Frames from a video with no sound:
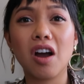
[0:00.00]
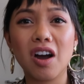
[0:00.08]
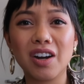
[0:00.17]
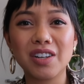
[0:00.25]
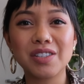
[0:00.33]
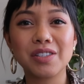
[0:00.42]

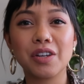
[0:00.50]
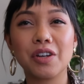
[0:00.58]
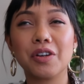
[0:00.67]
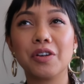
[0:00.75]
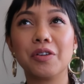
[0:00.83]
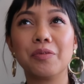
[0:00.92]

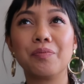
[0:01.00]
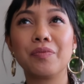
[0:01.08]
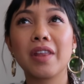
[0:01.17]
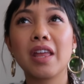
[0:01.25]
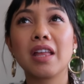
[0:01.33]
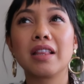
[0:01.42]

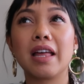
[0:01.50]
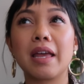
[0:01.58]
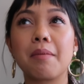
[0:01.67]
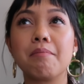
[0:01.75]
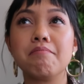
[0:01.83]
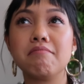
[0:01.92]
awesome
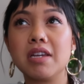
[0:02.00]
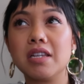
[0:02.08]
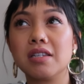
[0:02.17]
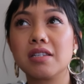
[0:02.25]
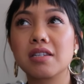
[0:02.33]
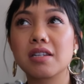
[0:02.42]
like
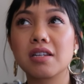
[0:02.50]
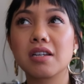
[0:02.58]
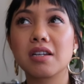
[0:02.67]
mint